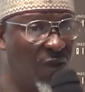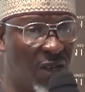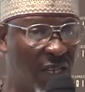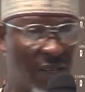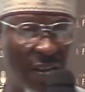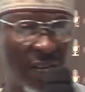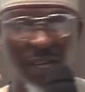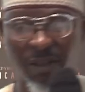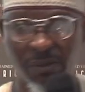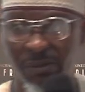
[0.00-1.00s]
working
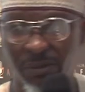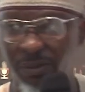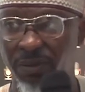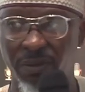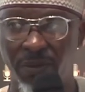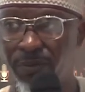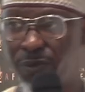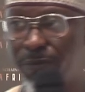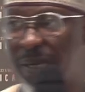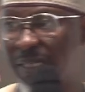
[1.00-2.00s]
right now, put